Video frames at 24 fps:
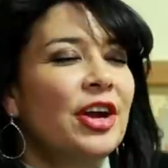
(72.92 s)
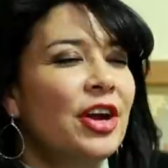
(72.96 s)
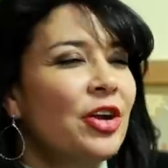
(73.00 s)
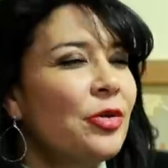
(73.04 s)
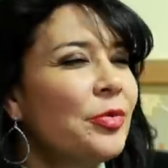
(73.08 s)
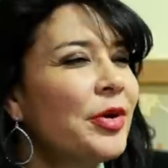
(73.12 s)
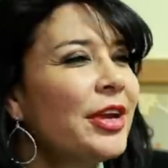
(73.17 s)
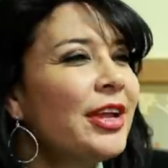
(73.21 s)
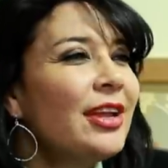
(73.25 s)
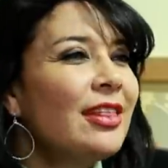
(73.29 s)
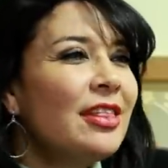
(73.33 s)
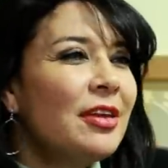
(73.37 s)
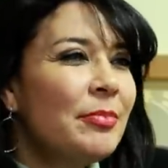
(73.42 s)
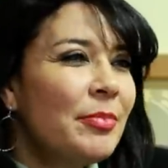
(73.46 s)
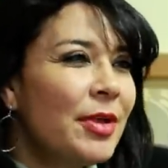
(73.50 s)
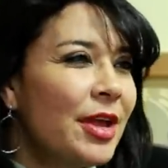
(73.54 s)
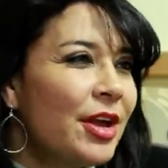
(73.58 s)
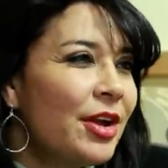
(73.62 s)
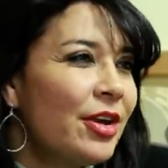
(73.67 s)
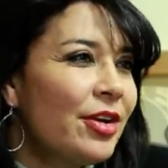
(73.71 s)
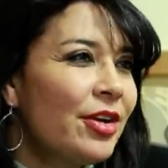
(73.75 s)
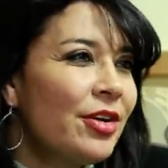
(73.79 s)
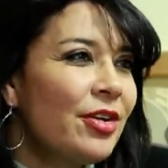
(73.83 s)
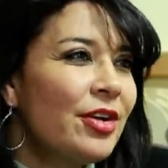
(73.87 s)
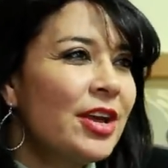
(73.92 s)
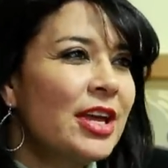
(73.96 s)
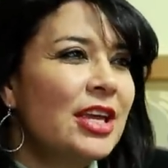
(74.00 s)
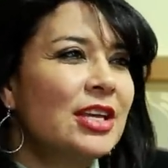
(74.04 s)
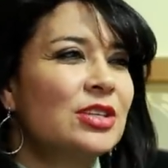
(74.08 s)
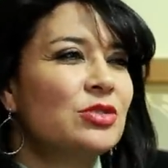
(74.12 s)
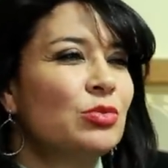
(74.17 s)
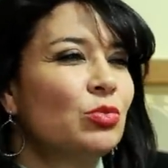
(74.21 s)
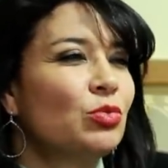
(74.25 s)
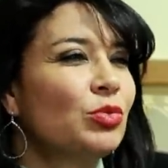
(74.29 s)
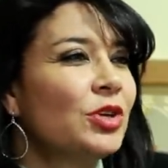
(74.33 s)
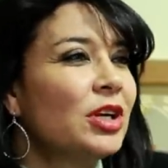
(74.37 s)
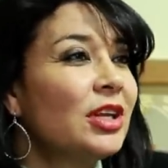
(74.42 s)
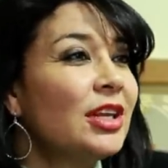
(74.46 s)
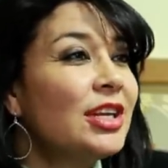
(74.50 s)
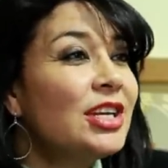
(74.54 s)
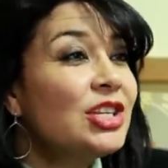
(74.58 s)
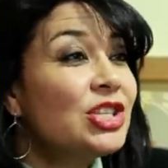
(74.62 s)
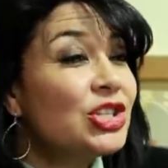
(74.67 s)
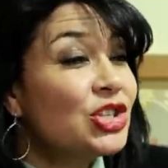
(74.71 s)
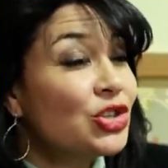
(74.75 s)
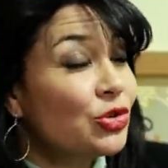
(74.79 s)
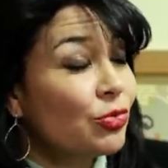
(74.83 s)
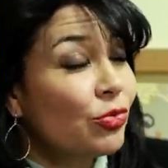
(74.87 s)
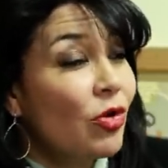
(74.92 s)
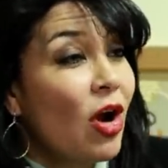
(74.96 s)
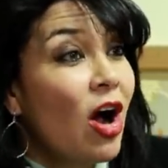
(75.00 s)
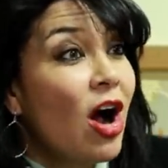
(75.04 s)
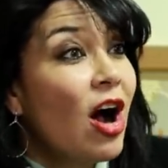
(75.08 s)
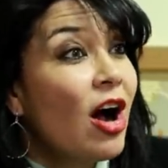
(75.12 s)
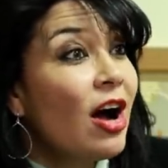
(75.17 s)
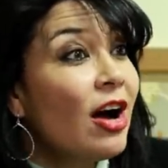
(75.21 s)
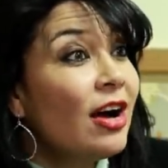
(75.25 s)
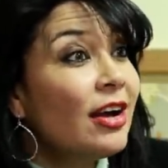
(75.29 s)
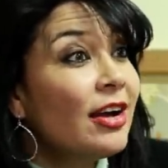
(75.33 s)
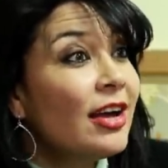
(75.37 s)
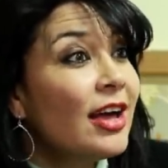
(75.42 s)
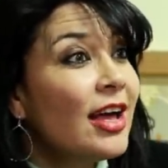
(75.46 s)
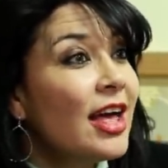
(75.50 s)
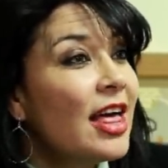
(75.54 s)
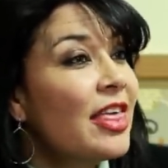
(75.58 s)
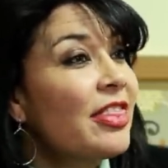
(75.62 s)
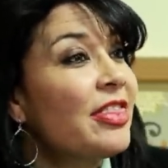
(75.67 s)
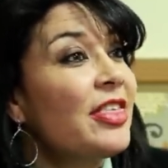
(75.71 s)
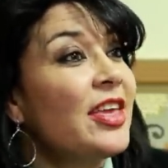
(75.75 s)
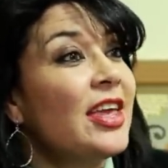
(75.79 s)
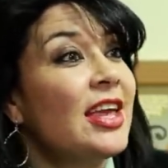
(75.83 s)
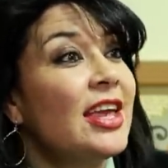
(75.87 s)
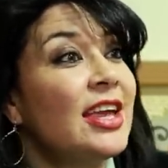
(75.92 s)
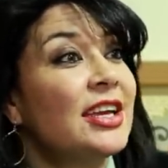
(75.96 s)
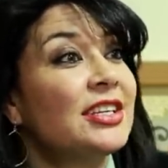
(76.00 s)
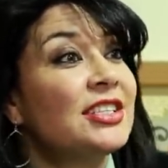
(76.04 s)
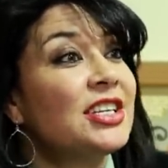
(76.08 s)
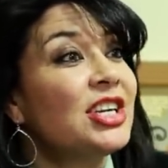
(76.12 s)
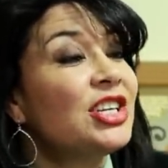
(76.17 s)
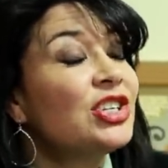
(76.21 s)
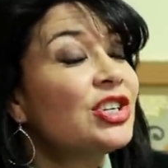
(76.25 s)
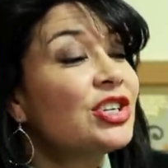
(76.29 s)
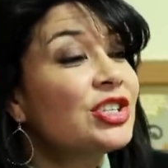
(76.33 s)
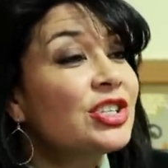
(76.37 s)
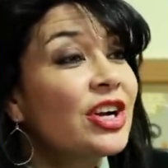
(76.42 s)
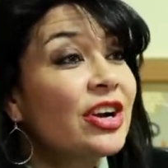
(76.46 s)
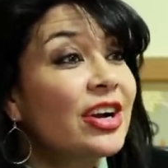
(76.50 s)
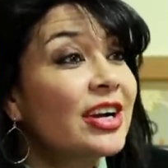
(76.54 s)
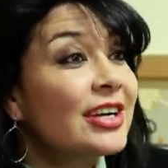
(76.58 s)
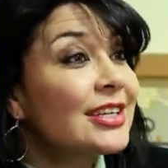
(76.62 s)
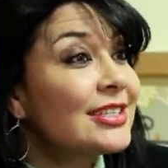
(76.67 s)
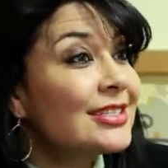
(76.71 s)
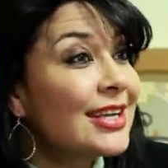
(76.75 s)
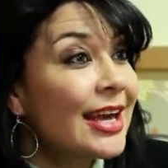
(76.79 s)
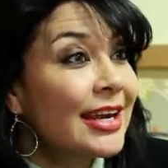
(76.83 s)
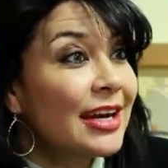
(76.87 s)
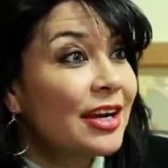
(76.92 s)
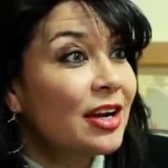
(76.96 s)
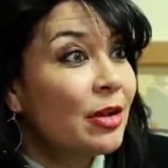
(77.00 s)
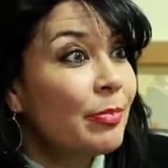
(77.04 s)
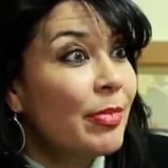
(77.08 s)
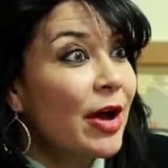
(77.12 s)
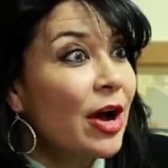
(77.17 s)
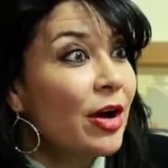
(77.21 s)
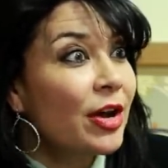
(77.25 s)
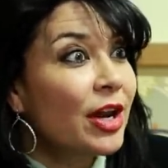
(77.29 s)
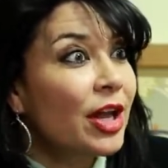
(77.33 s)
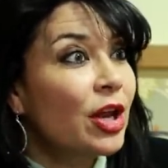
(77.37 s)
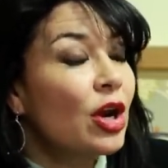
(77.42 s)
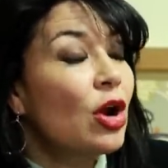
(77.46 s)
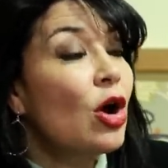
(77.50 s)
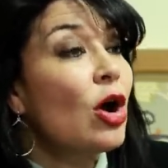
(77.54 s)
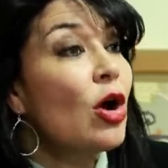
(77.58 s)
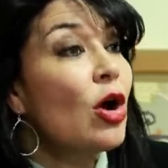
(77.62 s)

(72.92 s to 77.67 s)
The curriculum here is really strong. The teachers are excited about it,